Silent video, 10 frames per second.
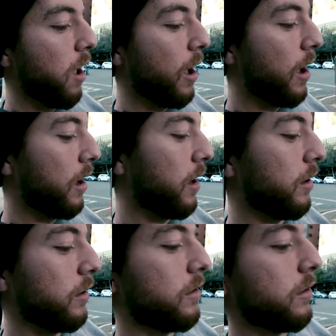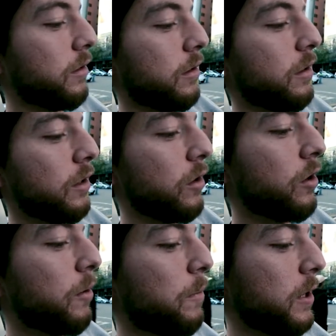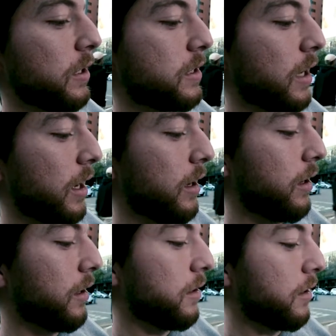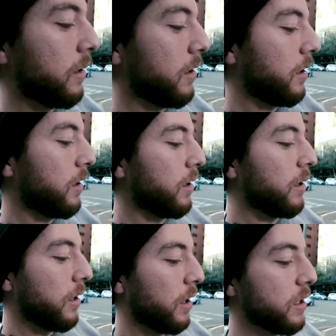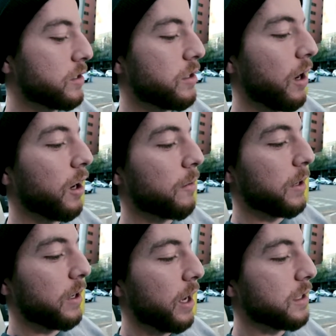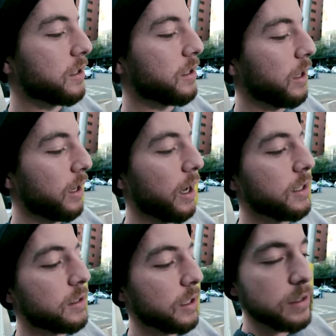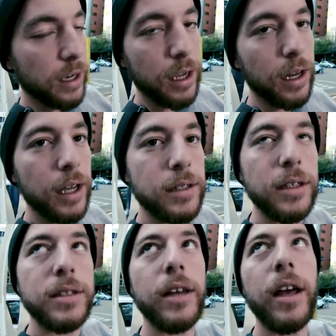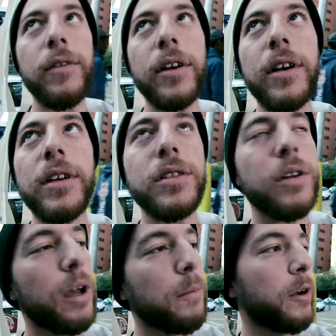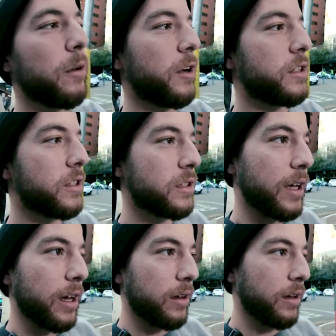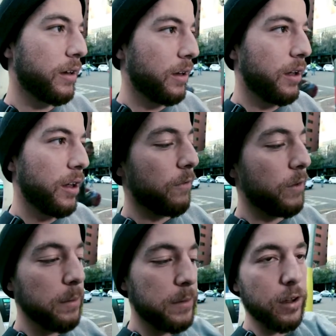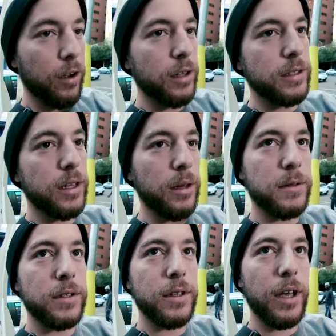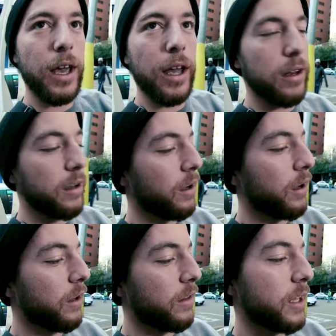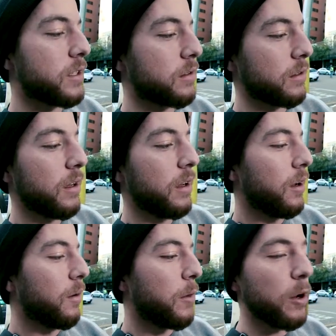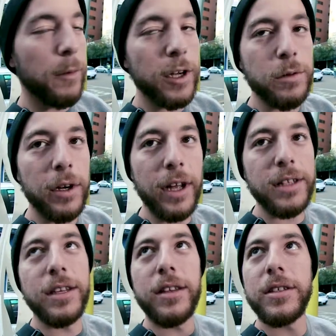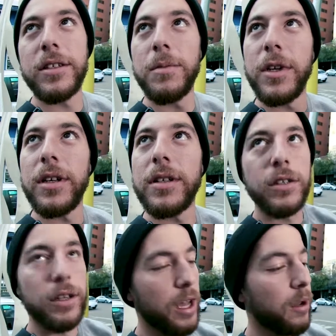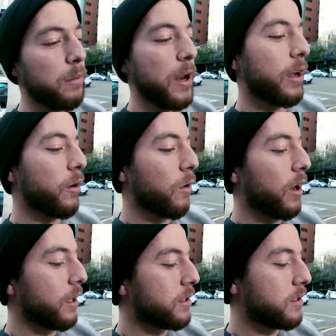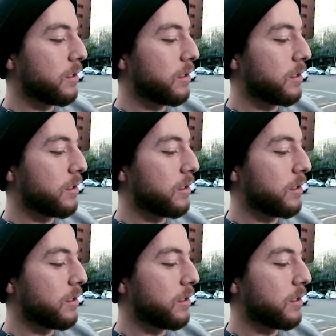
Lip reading: and the European side is dark, but it has things that I collected in South Africa. So I pretty much just like flipped the concept, and that's pretty much what Antithesis means. So yeah, black and white,